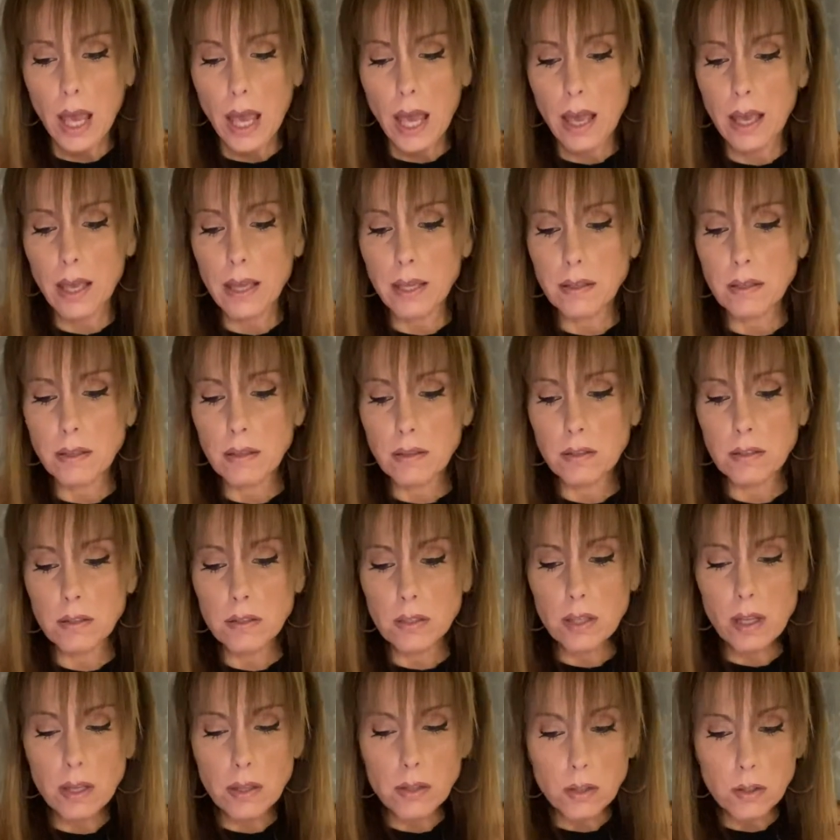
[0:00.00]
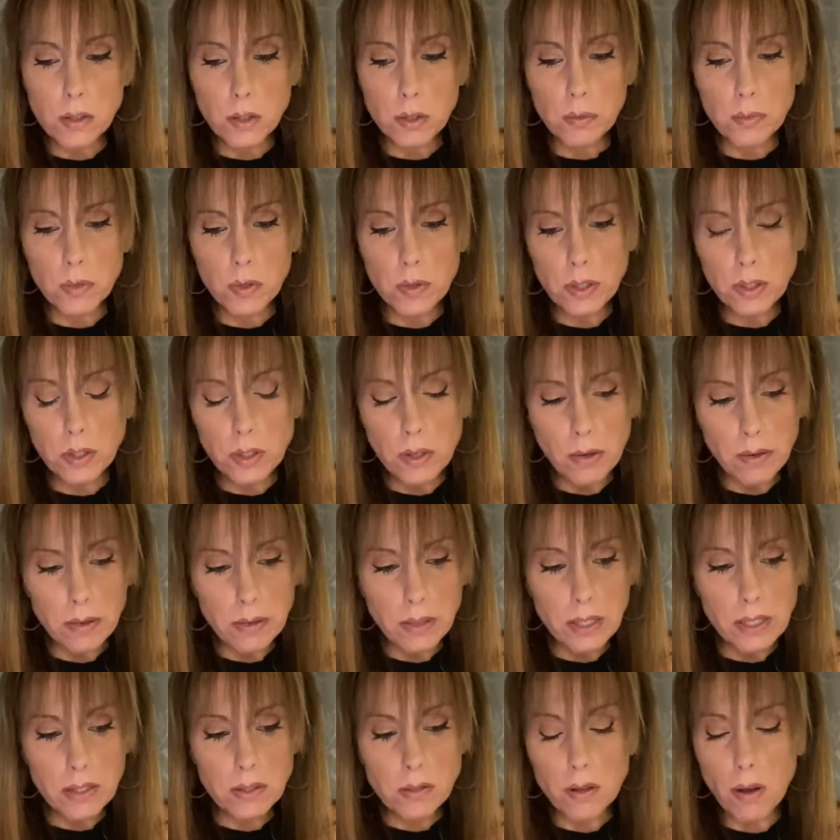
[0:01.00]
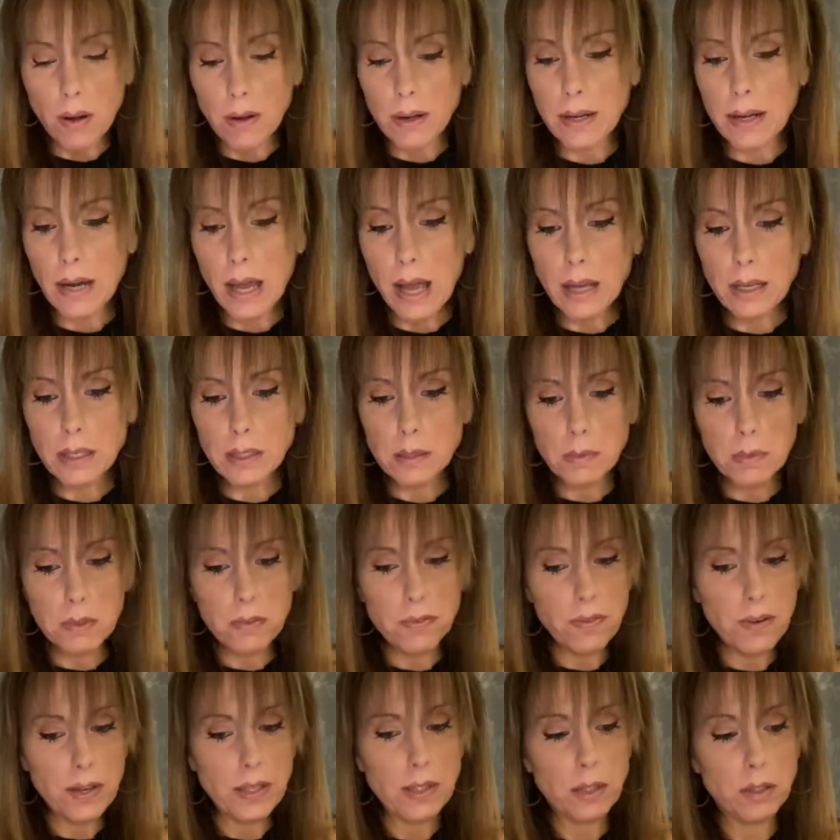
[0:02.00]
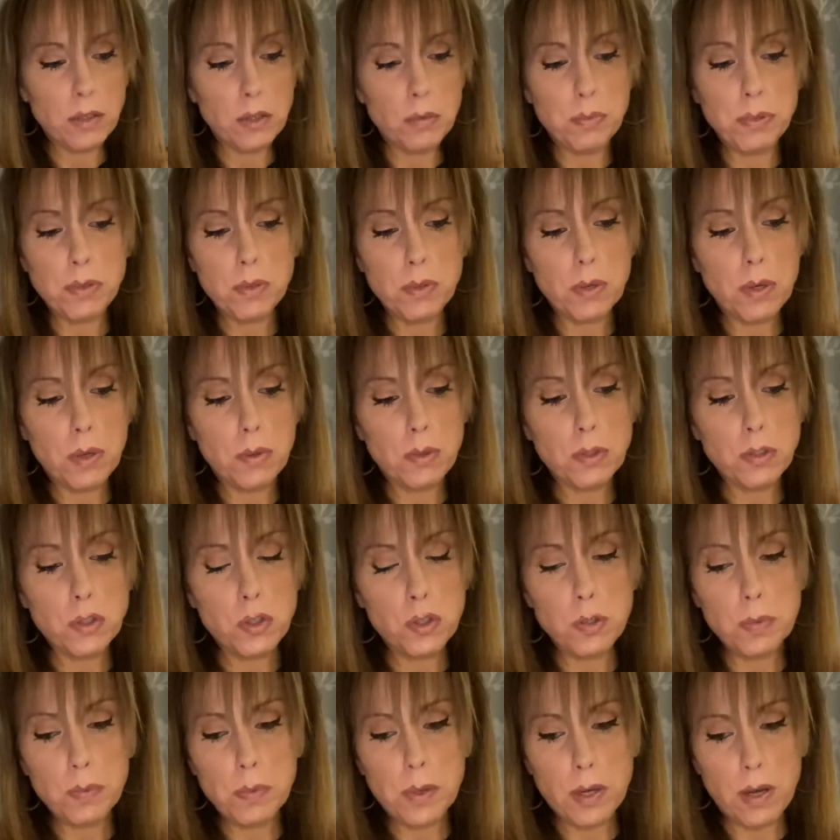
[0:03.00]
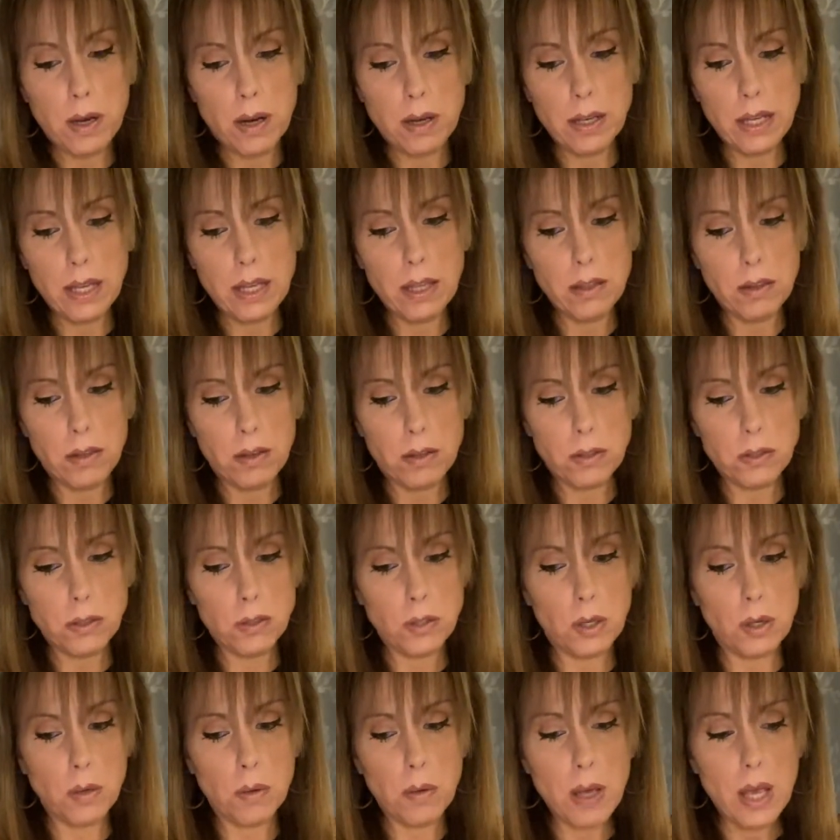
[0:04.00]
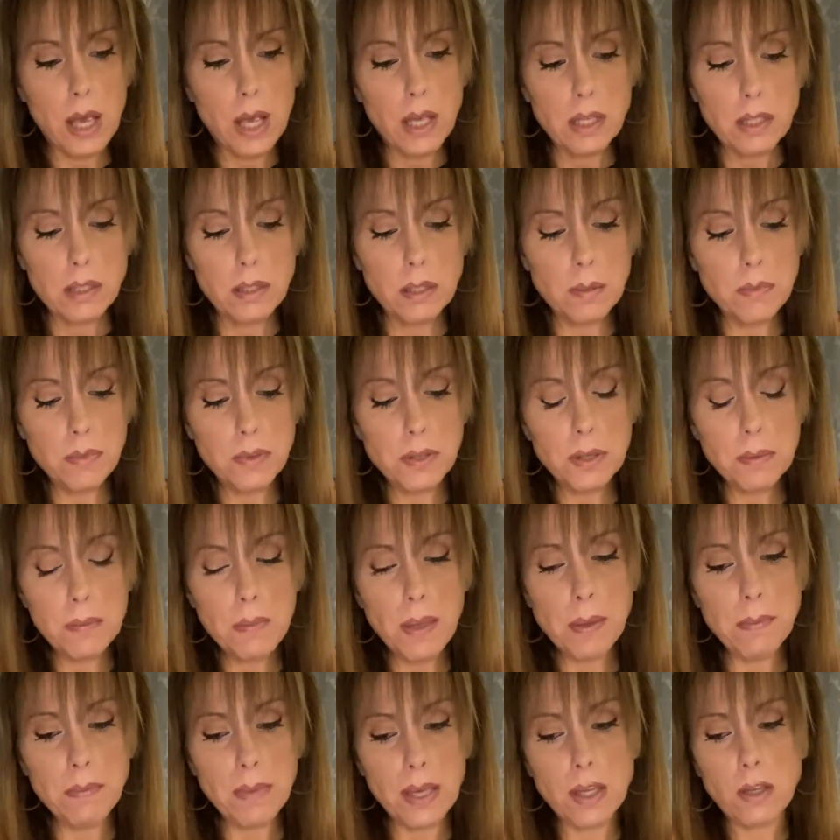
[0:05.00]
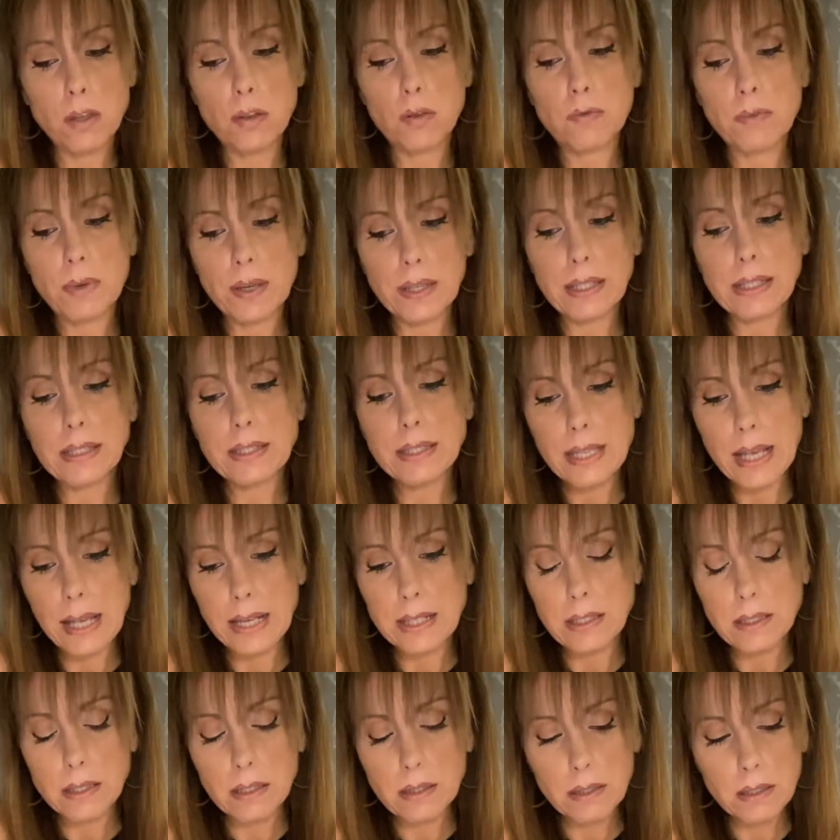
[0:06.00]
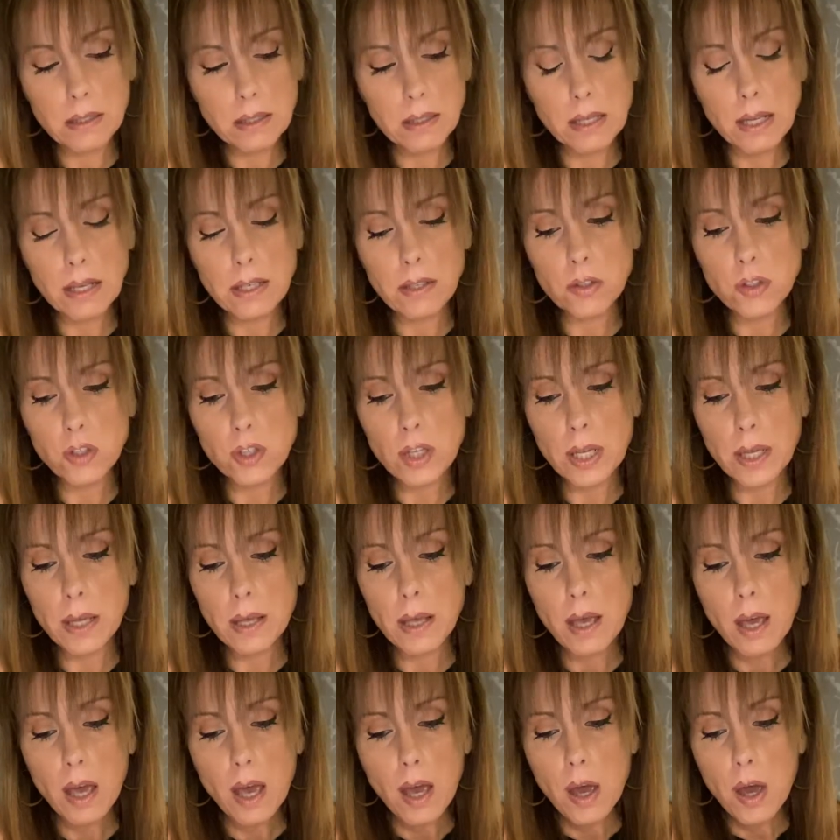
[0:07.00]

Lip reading: And the sun, the new moon, and Uranus are not going to be friendly to Pluto and Jupiter either. So something may make you really tense in this energy.